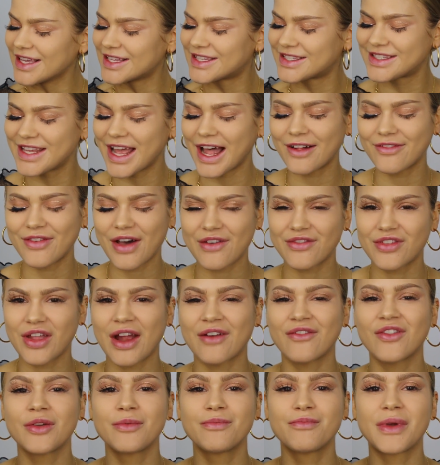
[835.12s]
myself after
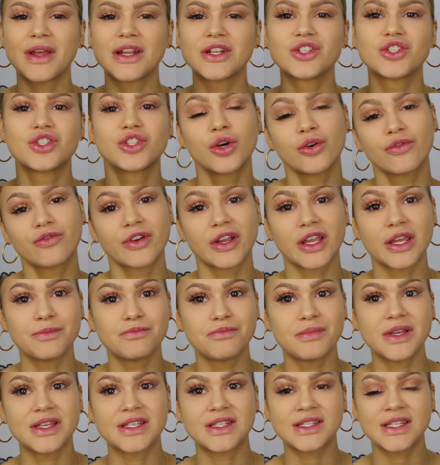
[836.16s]
having been so
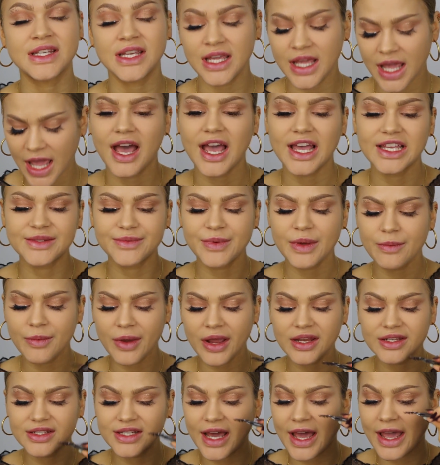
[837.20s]
freaking busy. I spent
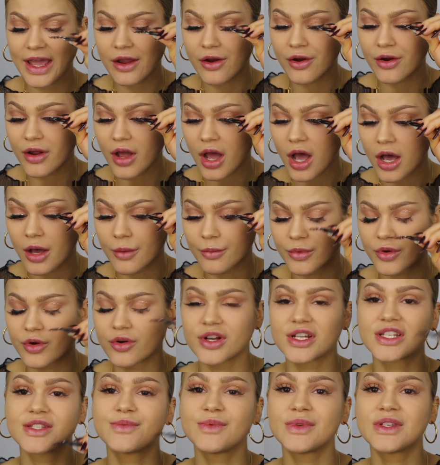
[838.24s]
my entire um,
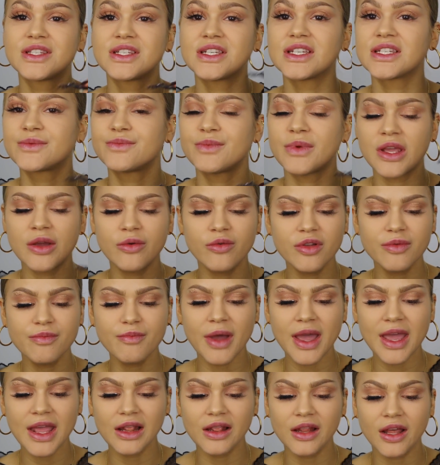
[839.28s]
Christmas just being with
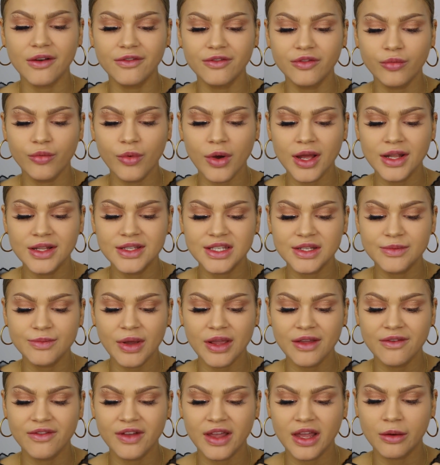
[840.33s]
my loved ones and
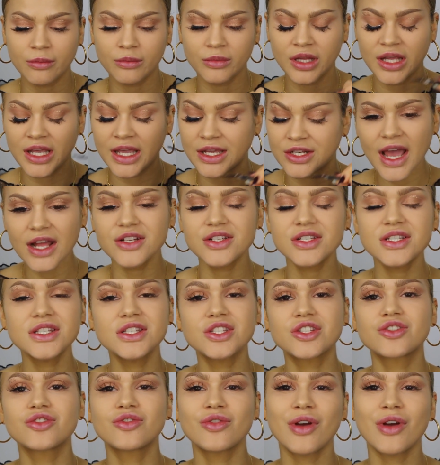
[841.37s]
my family. Yeah, just